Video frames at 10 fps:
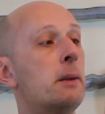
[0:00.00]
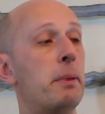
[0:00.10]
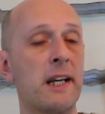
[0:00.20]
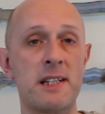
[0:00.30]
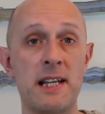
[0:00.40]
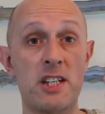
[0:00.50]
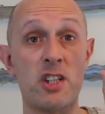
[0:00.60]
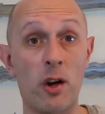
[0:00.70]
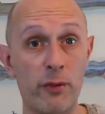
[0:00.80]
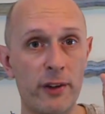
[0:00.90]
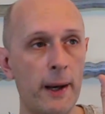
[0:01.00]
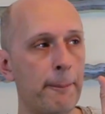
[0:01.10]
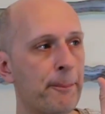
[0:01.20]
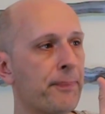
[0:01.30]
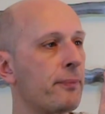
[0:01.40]
because it's softer
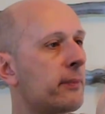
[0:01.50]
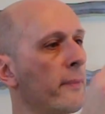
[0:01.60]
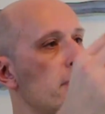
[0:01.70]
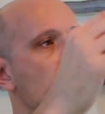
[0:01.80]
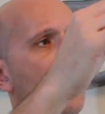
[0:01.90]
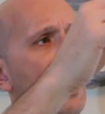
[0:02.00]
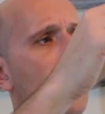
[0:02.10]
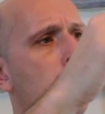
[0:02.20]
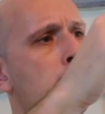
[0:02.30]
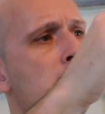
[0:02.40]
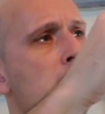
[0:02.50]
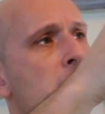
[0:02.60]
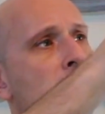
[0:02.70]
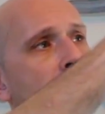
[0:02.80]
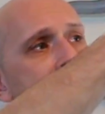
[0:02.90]
um,
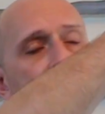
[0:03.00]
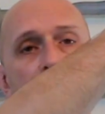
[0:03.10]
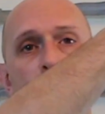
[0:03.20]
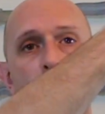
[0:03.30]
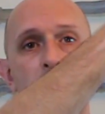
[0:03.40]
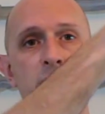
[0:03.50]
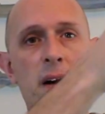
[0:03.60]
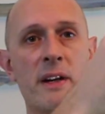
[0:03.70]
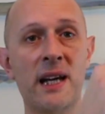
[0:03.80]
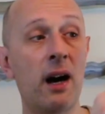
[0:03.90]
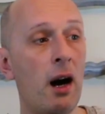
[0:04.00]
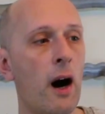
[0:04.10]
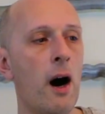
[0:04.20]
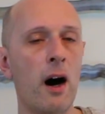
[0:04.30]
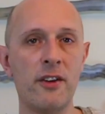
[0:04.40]
and then you've got a very
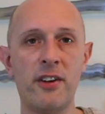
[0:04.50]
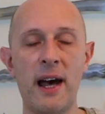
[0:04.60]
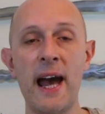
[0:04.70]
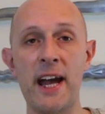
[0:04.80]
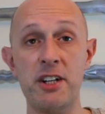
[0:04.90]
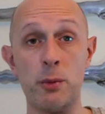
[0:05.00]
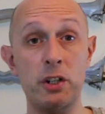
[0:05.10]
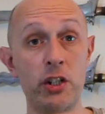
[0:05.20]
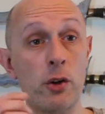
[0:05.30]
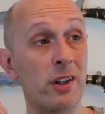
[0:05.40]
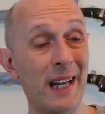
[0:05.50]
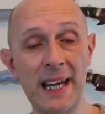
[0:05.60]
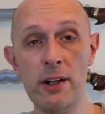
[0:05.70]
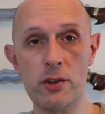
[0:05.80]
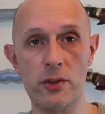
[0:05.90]
hard edge which you can
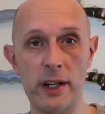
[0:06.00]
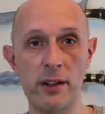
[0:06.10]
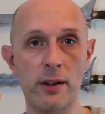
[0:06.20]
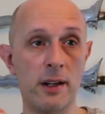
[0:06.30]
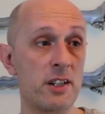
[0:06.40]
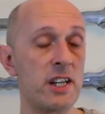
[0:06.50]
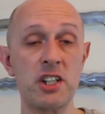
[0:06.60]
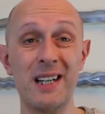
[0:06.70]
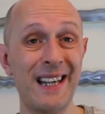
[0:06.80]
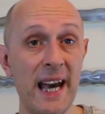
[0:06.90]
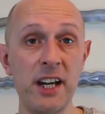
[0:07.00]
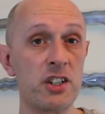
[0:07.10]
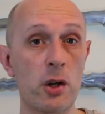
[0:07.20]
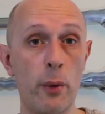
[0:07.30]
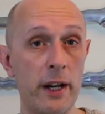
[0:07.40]
heat treat and essentially
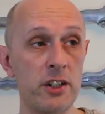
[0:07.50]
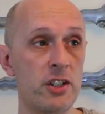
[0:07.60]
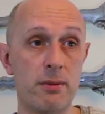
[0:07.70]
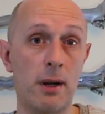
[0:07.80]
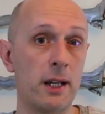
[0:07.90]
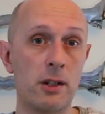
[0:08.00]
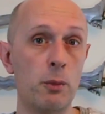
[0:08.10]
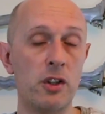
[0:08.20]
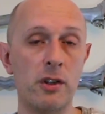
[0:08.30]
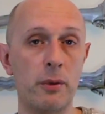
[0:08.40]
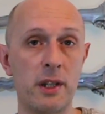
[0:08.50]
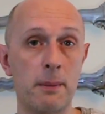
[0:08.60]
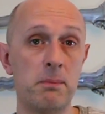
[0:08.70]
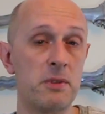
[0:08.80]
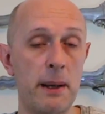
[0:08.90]
edge quench like you would do with
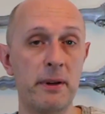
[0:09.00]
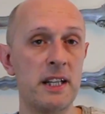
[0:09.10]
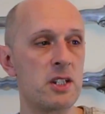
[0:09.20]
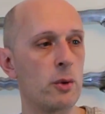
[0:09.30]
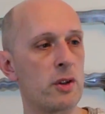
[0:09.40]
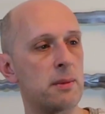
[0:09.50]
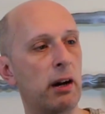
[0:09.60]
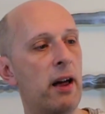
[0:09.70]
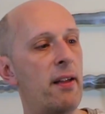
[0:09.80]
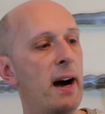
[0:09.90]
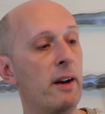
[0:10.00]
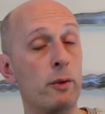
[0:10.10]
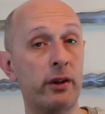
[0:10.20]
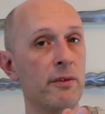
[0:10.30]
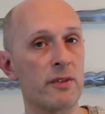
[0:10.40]
a Japanese sword or something like that
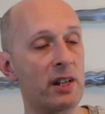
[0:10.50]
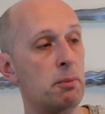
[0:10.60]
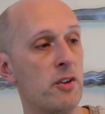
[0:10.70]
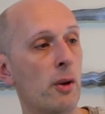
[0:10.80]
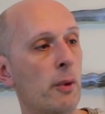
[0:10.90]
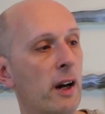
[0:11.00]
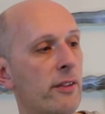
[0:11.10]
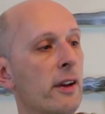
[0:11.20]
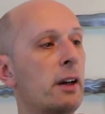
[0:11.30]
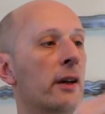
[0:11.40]
or even some tulwars.